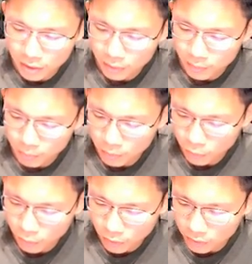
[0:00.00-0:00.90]
Before,
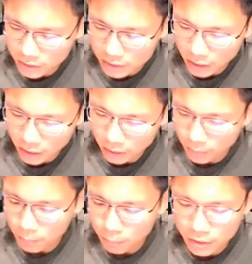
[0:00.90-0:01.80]
all these are the
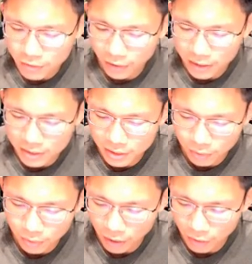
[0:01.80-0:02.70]
pre fire sale.
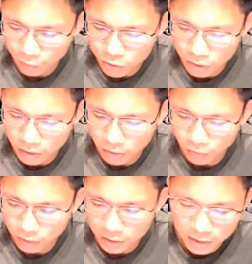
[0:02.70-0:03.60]
Unfortunately for
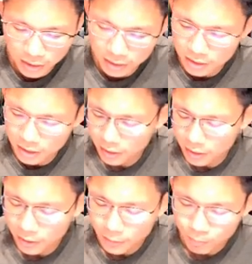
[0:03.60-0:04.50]
these guys,
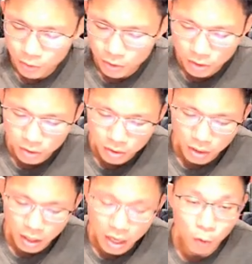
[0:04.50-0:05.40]

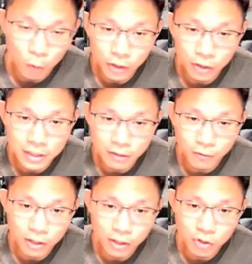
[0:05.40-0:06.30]
are we gonna see
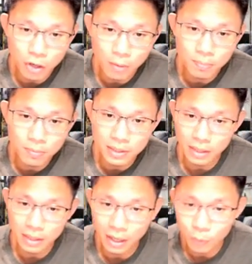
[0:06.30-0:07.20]
further drops?
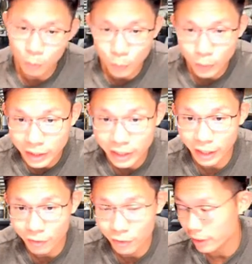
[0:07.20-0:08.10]
I really have
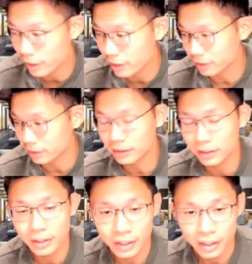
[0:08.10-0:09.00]
no idea.
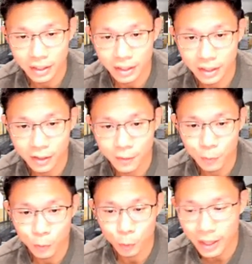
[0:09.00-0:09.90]

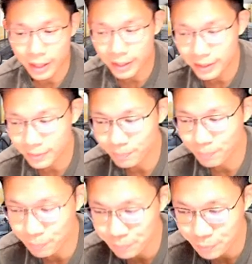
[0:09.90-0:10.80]
Do I
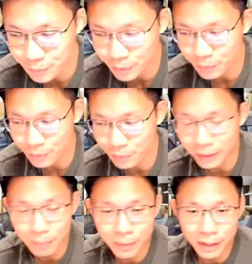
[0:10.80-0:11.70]

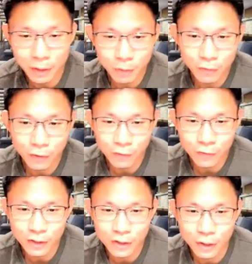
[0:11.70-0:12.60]
recommend that you wait for the further
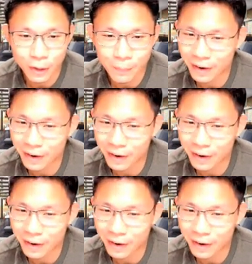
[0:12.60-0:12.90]
drop?